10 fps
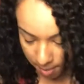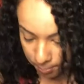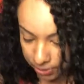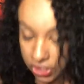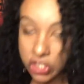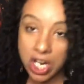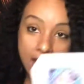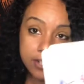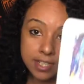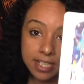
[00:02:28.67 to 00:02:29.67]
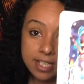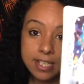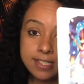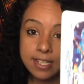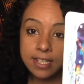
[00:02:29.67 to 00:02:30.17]
but the Chariot
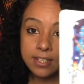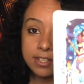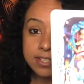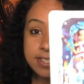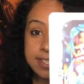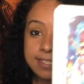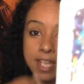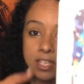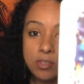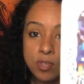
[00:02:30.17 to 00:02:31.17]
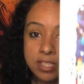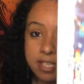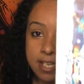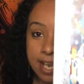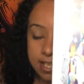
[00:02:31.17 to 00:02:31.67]
is here to take you into
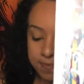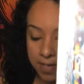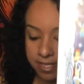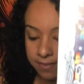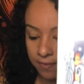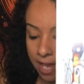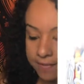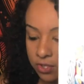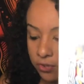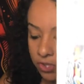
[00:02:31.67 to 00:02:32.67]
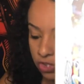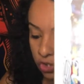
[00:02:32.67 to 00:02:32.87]
the next phase of life. So this is